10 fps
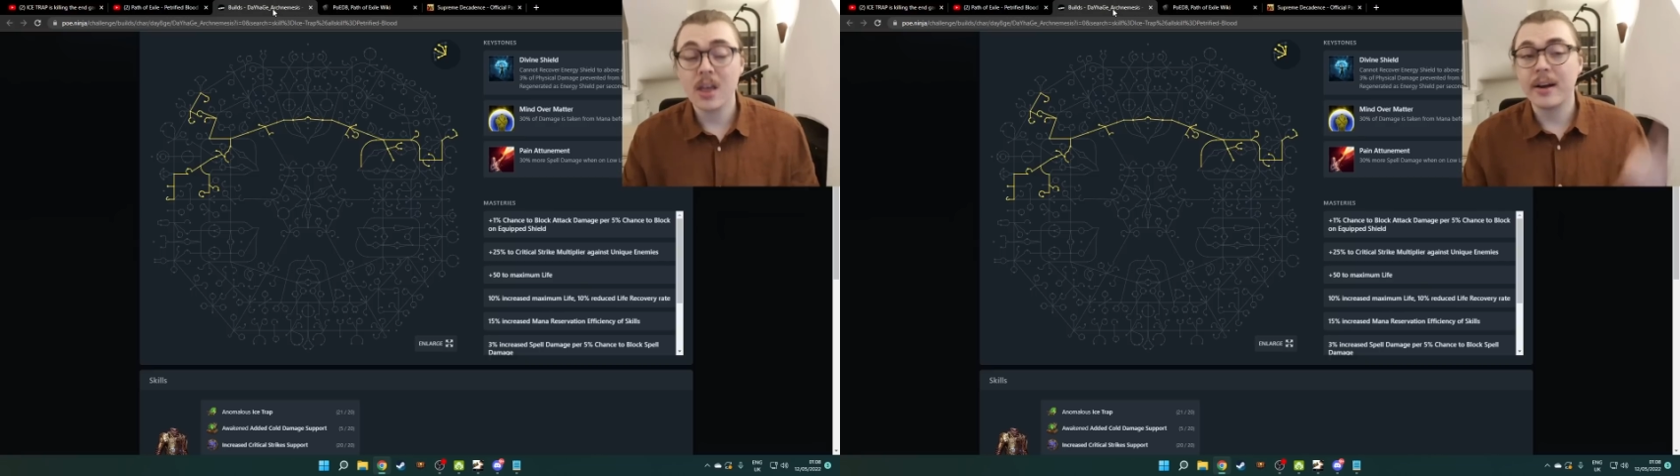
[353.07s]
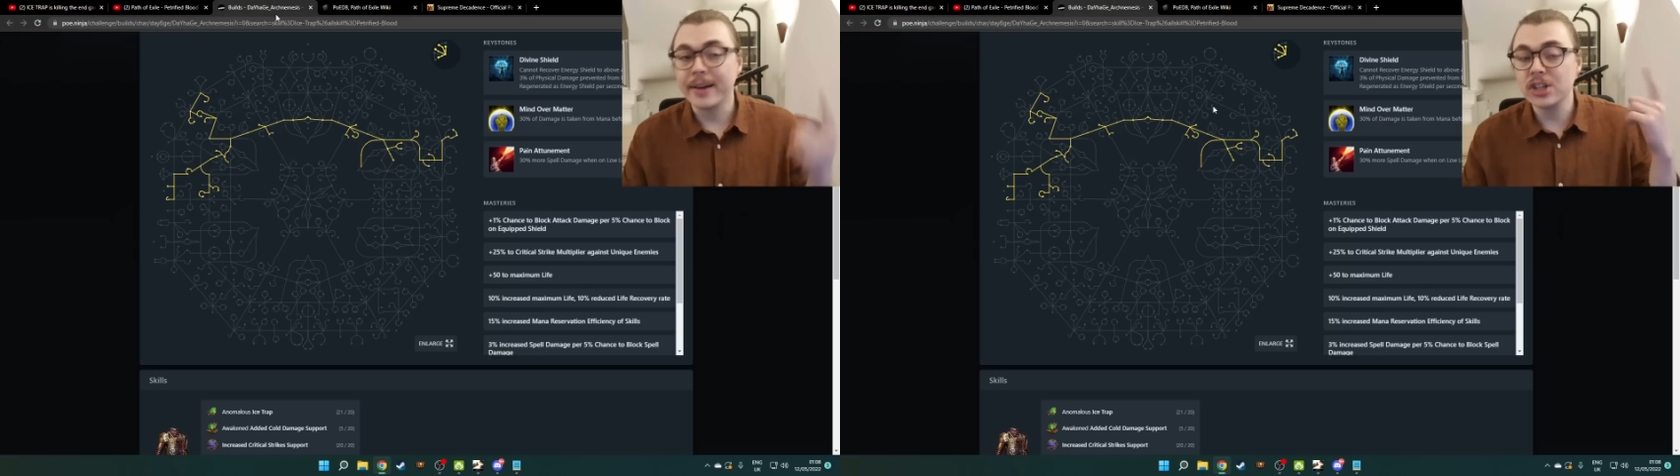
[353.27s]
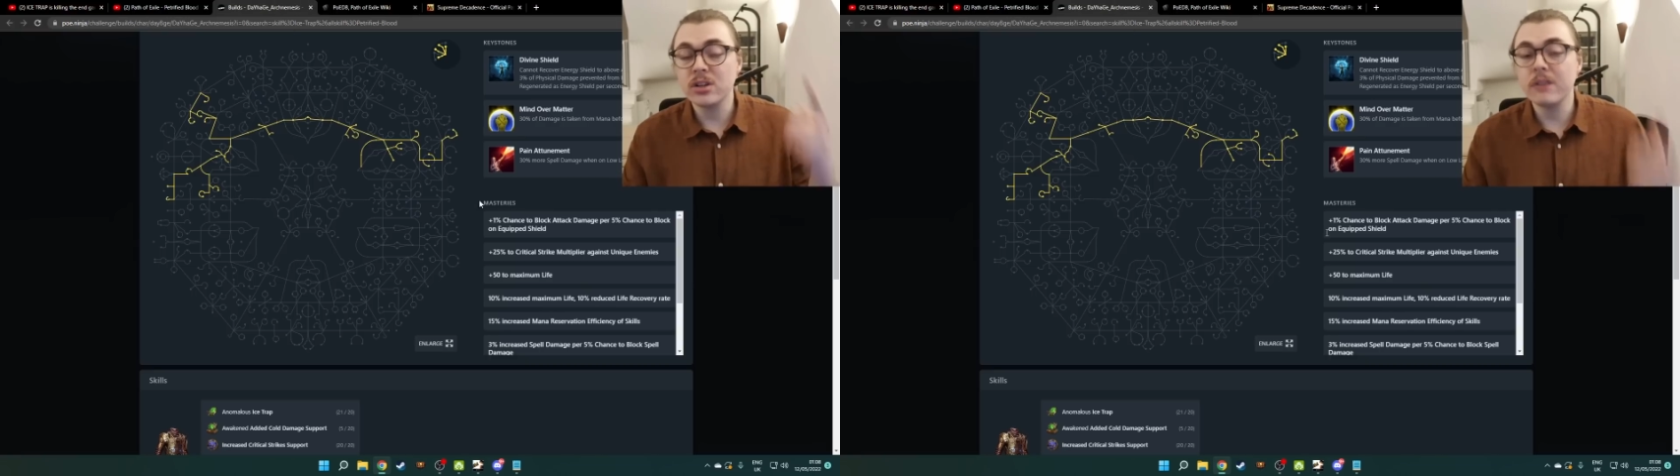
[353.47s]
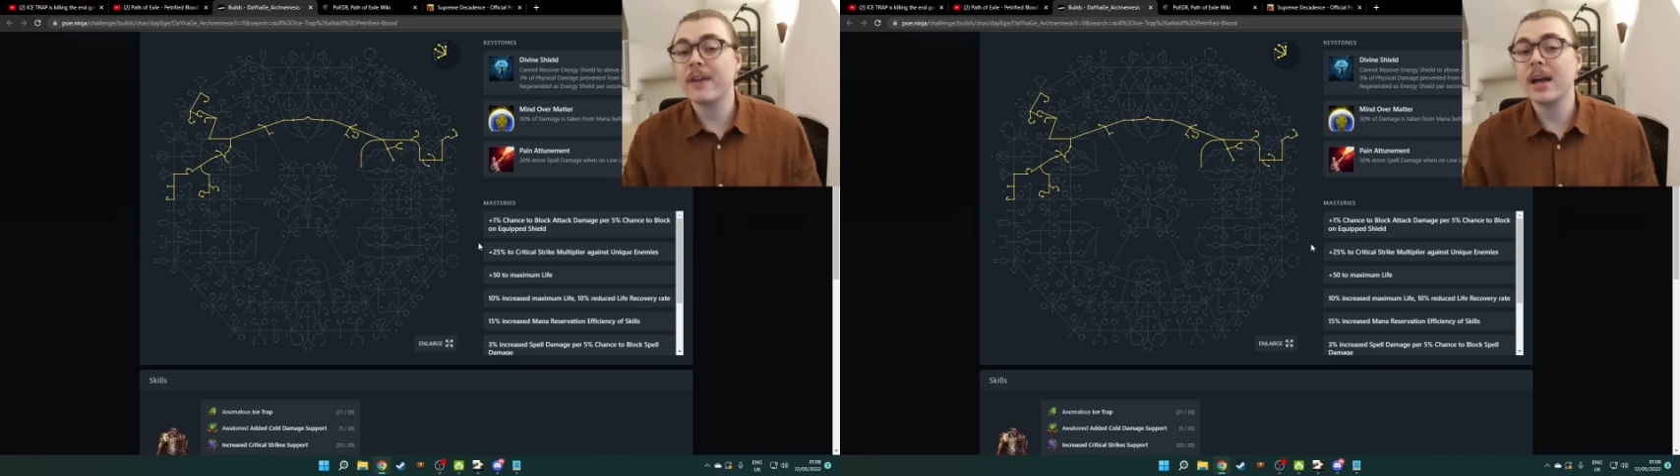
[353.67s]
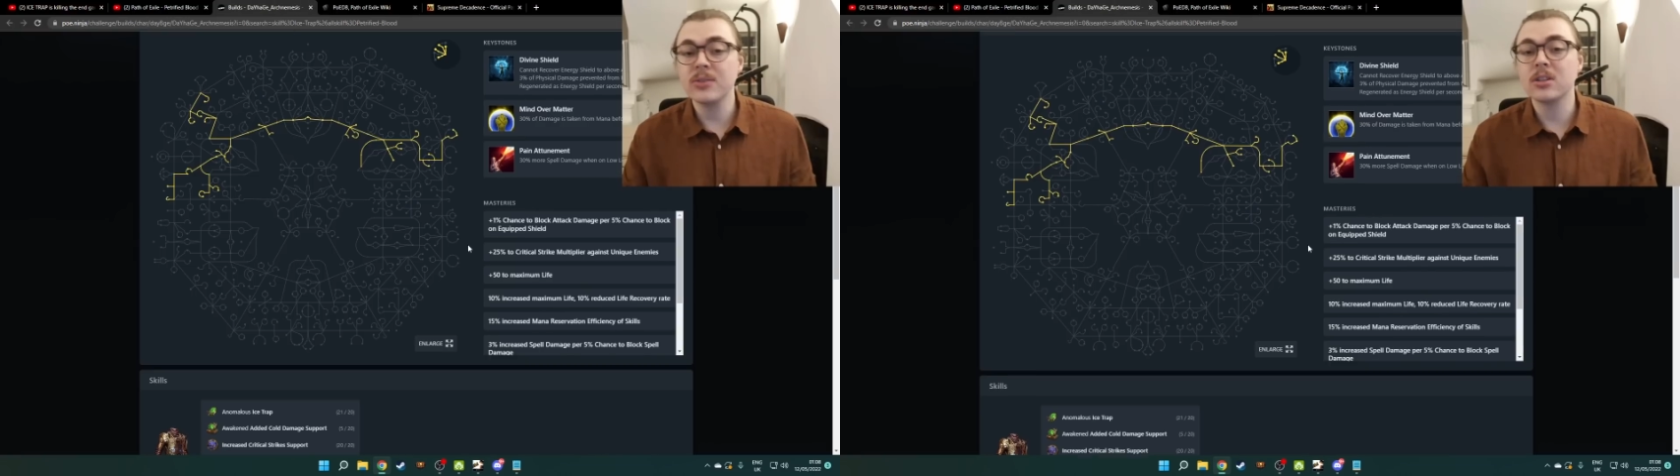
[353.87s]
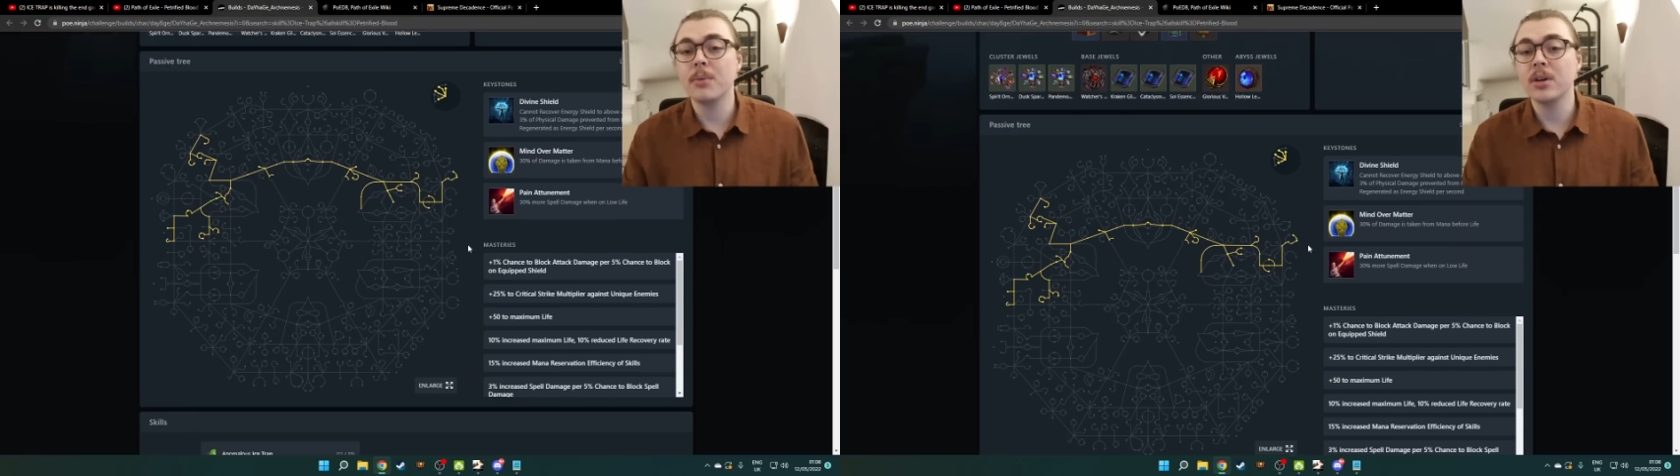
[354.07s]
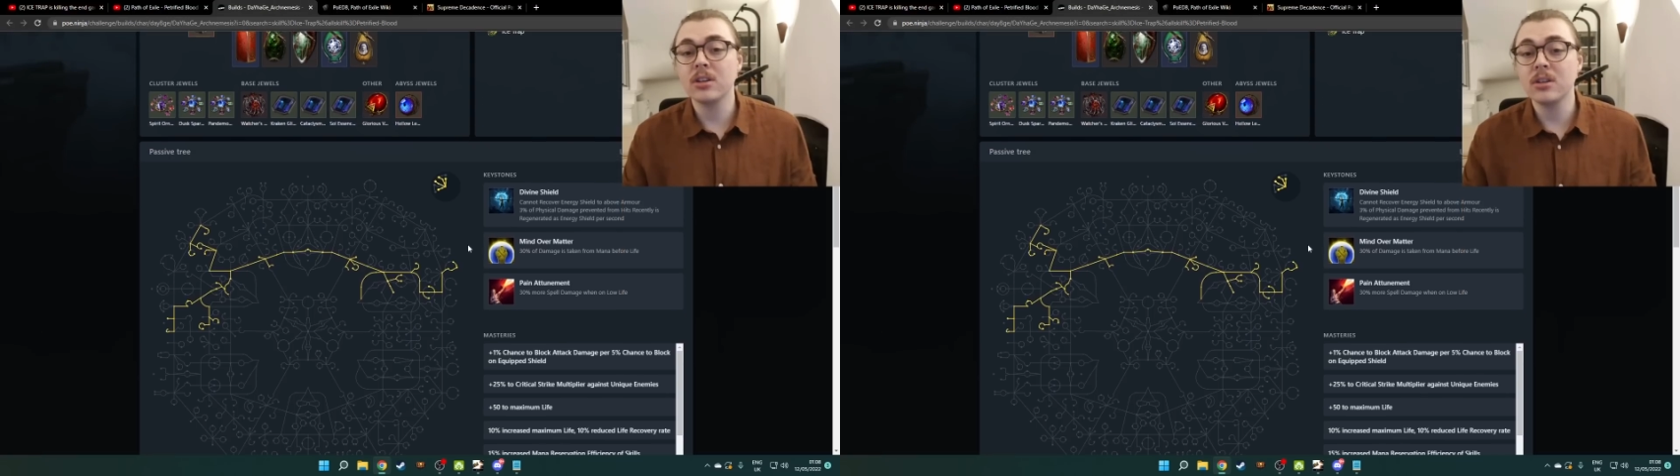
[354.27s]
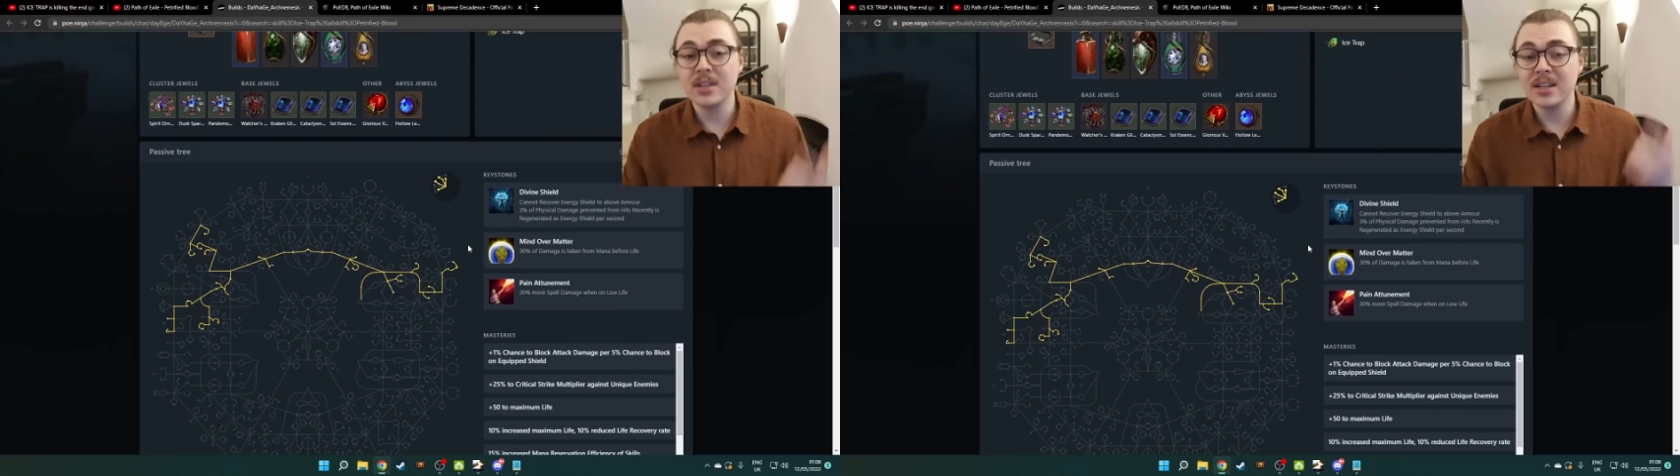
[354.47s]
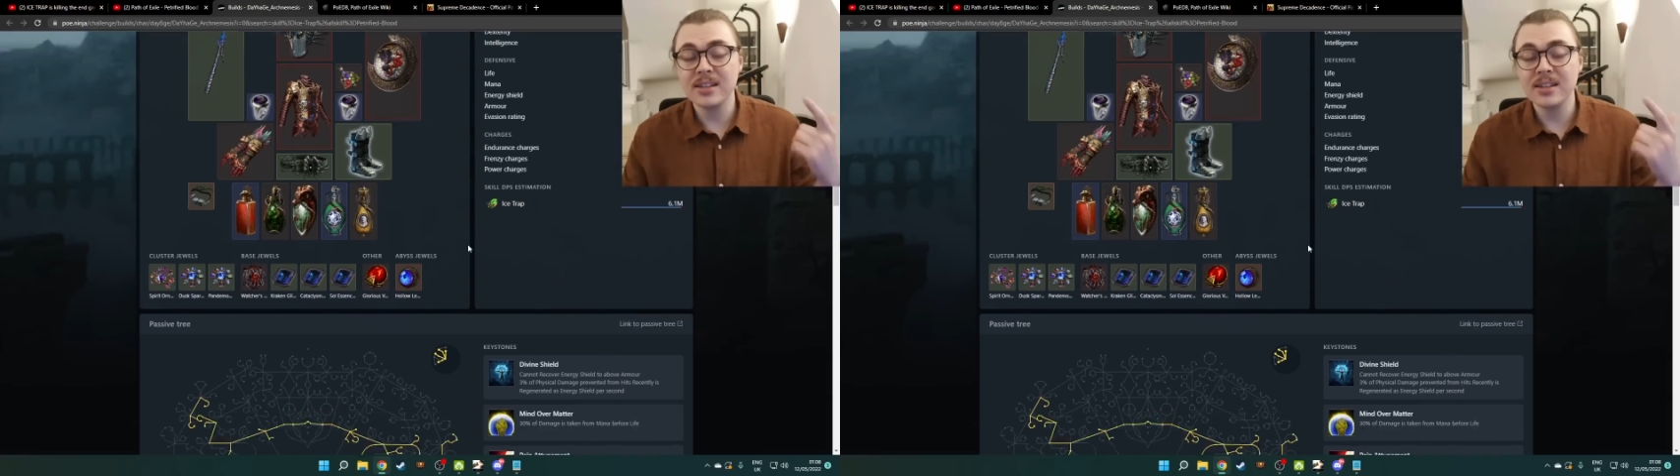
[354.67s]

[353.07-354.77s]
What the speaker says: I actually found someone who did